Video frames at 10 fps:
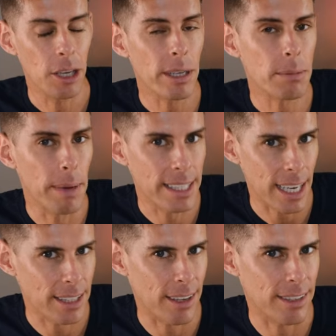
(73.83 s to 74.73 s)
US men's
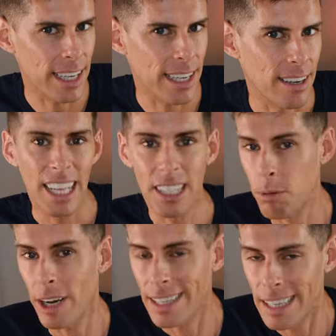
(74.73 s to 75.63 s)
size 13,
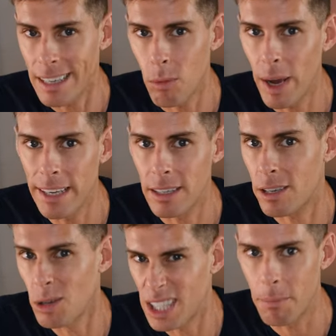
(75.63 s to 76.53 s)
unsurprisingly, the weight
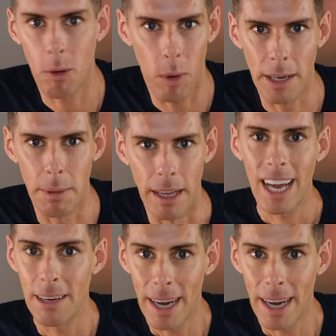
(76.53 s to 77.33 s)
goes up quite a bit. And in